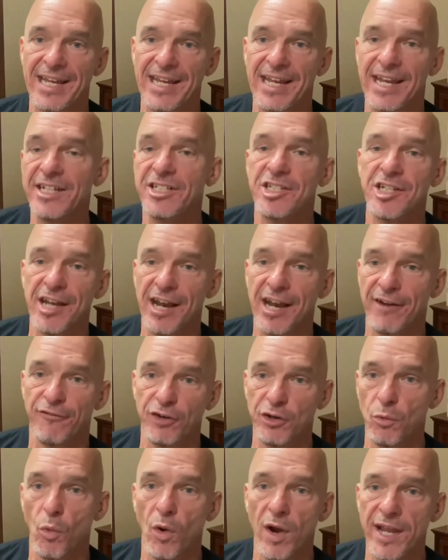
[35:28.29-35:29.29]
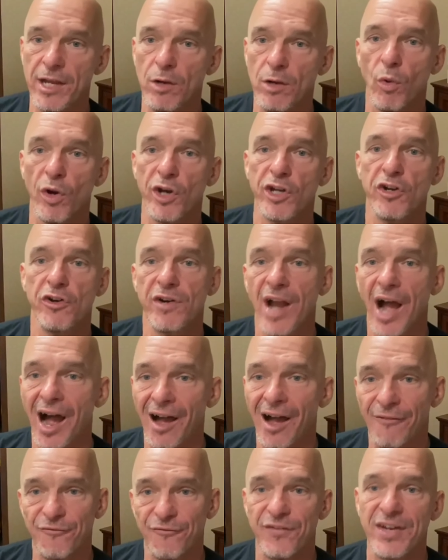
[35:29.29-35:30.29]
each and every week where you're
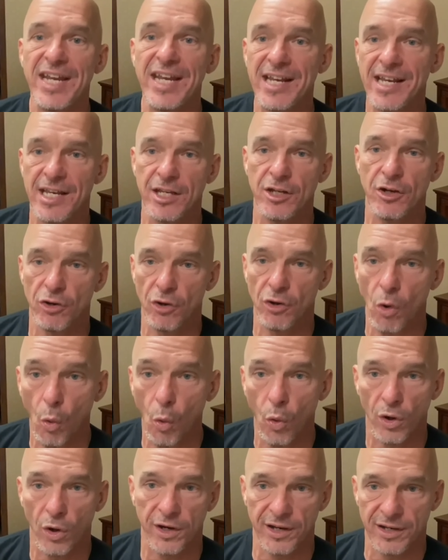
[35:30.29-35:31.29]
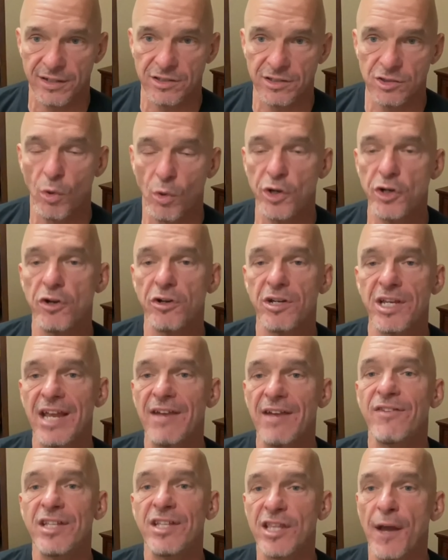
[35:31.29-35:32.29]
not feeding your organs, where you're
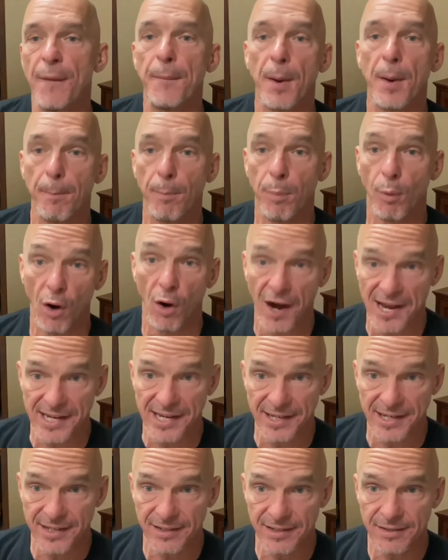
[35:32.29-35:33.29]
giving them a break.